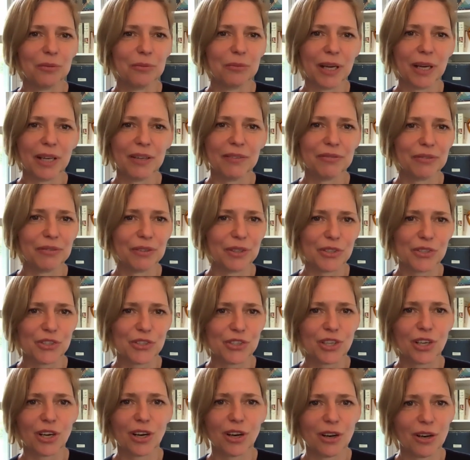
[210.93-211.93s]
my first
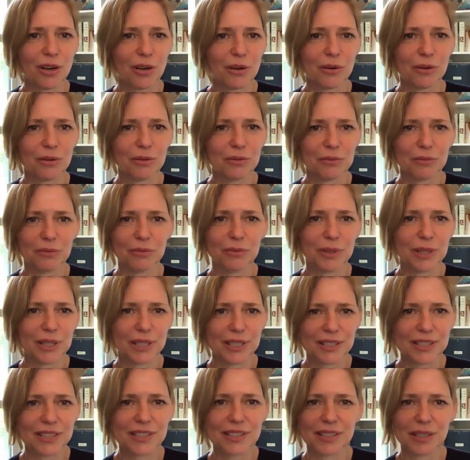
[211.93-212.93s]
call
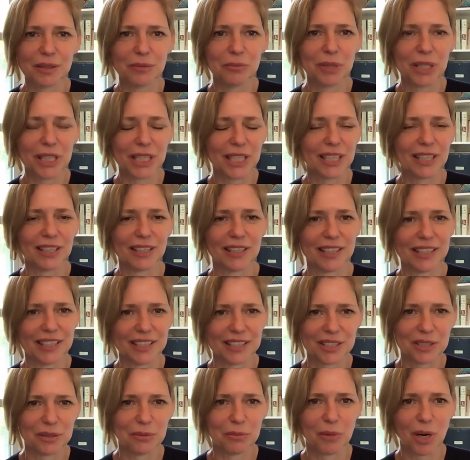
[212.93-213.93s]
was immediately
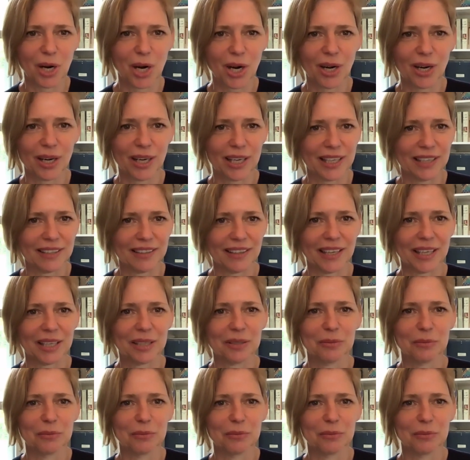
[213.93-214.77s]
to Mari, like,